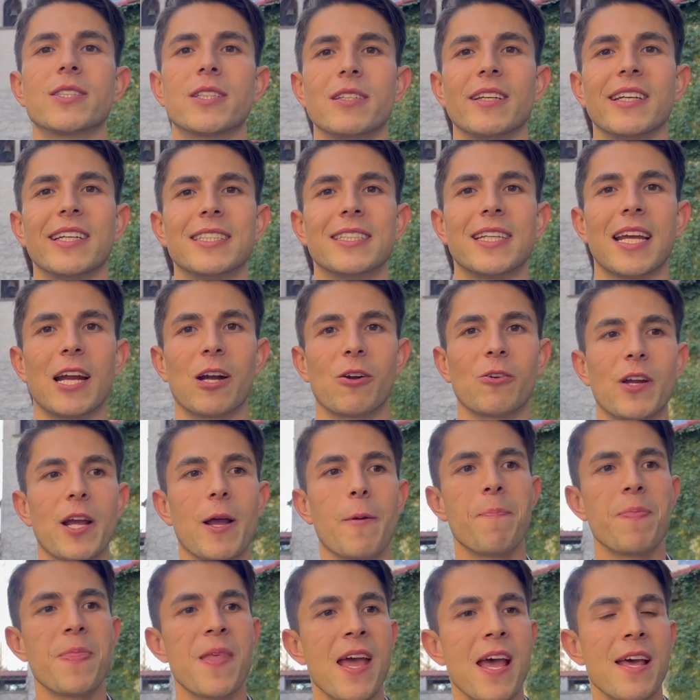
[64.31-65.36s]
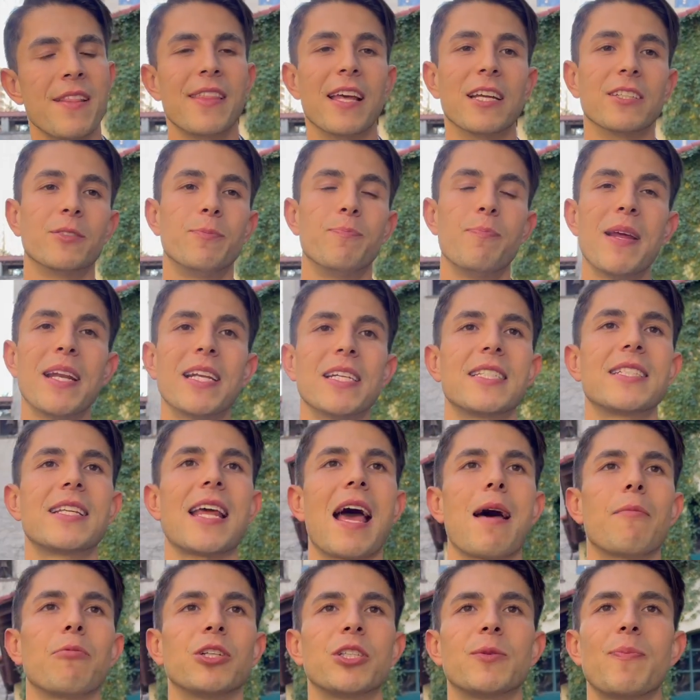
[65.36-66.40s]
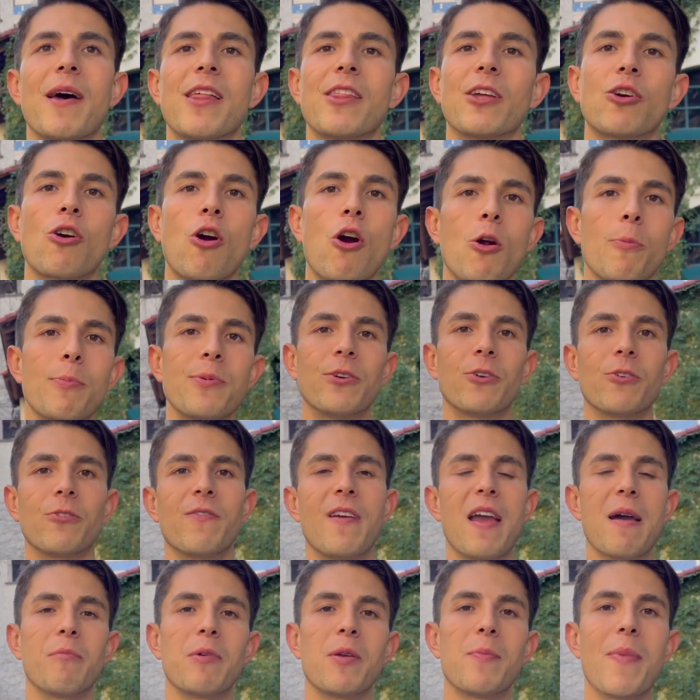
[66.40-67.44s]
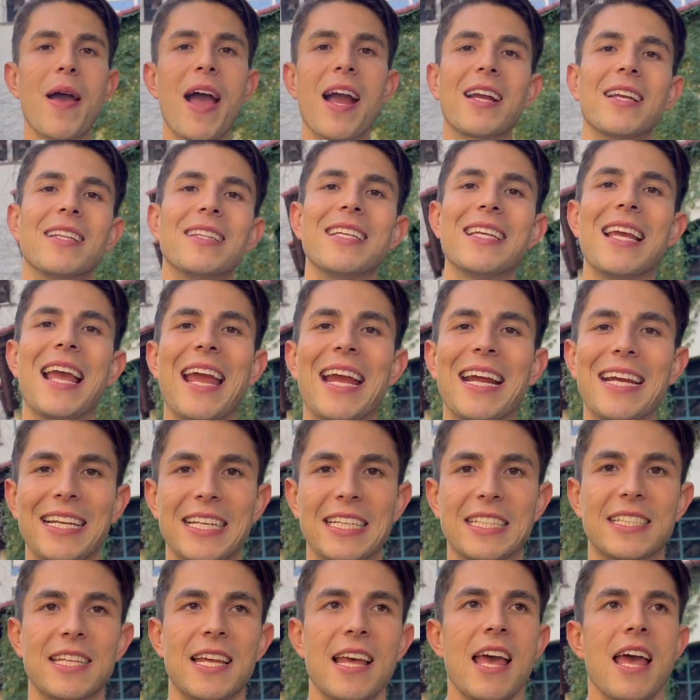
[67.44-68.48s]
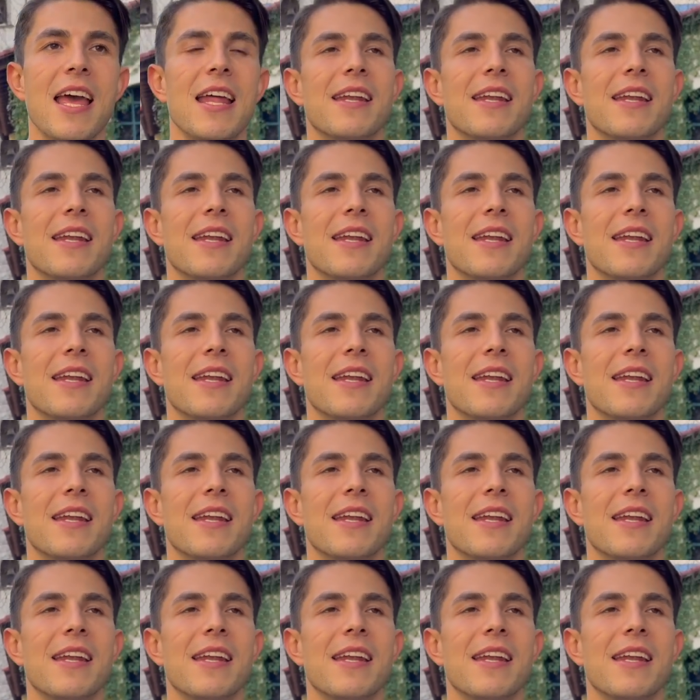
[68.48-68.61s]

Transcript: Colinas area that has been established by the Carpenter family back in the 80s.